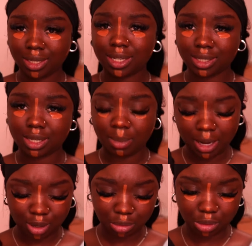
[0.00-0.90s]
This is my
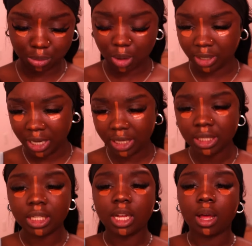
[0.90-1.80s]
go-to, okay?
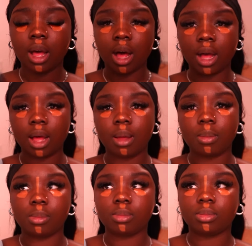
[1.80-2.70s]

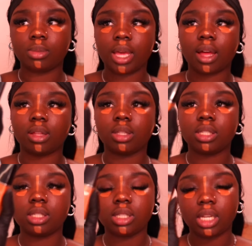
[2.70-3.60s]
Yeah, this
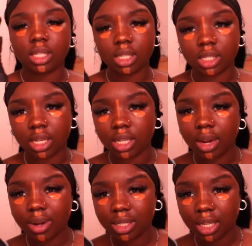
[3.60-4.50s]
is shade 6M. Did I
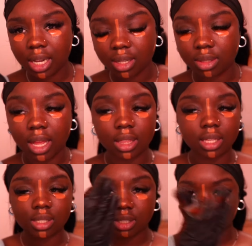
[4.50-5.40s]
already say that? And
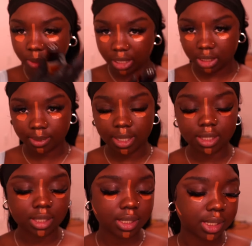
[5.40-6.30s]
this is the
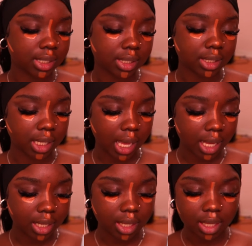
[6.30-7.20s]
placement, okay?